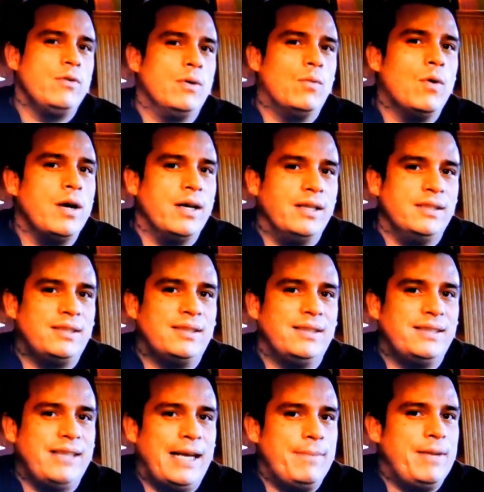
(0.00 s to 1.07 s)
who it was
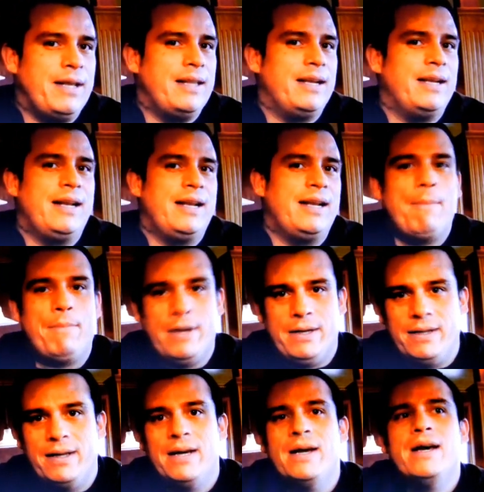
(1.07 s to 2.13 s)
the same day that it happened.